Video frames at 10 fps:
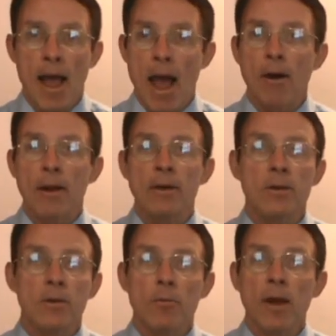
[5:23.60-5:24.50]
out
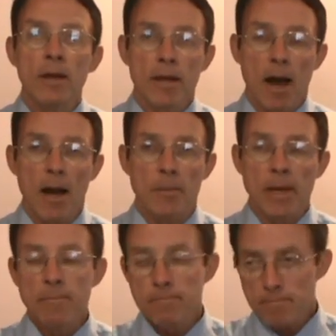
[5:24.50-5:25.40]
into the real
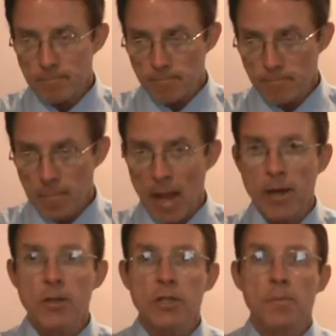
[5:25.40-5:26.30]
economy,
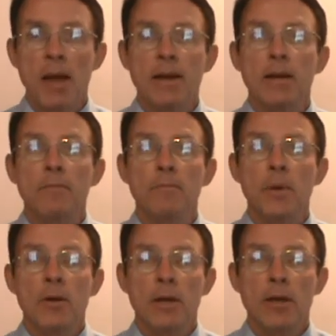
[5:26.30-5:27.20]
and you spend it
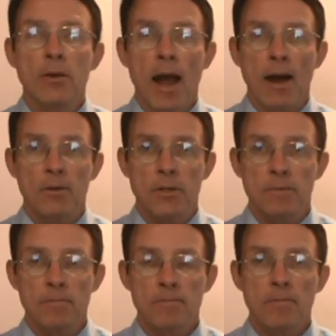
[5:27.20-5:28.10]
building your
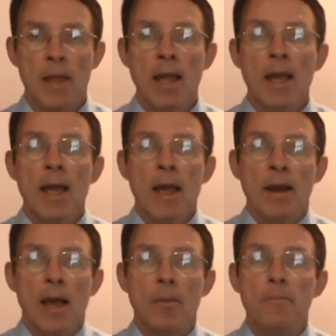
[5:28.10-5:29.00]
house.
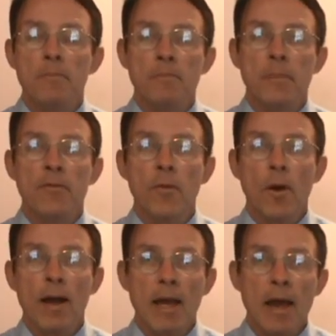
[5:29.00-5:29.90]
Now,
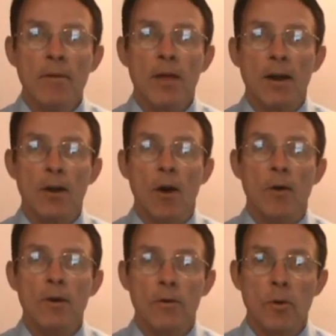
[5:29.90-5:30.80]
before I gave you that
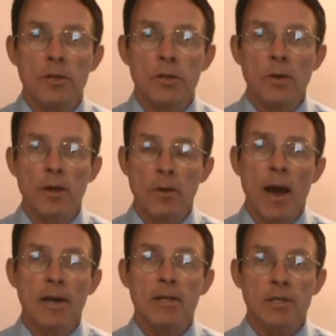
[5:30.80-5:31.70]
loan, of course, you
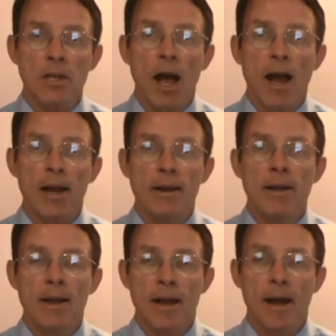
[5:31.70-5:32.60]
had to sign
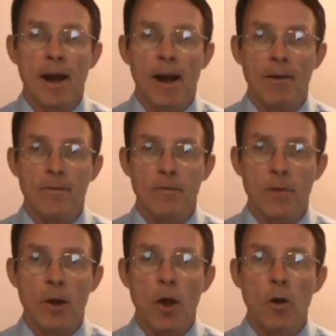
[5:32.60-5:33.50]

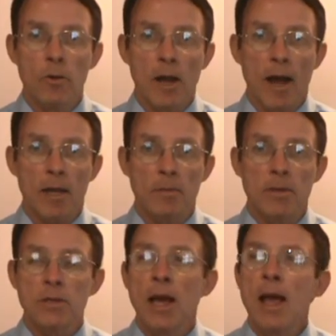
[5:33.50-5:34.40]
the loan
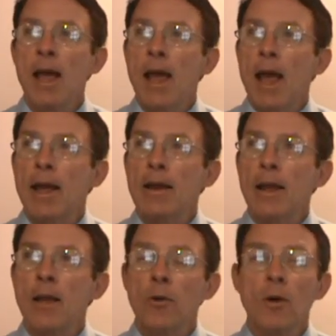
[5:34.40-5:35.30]
documents,
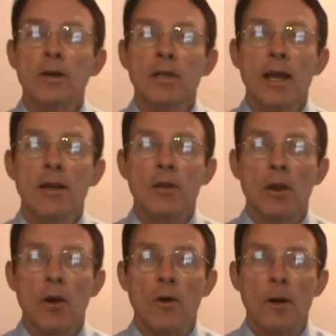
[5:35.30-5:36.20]
and in order to get the
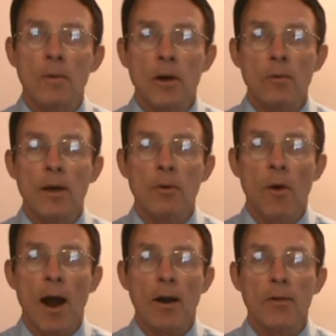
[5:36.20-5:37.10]
loan, I'm going to
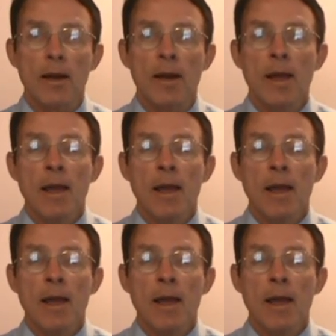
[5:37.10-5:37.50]
require that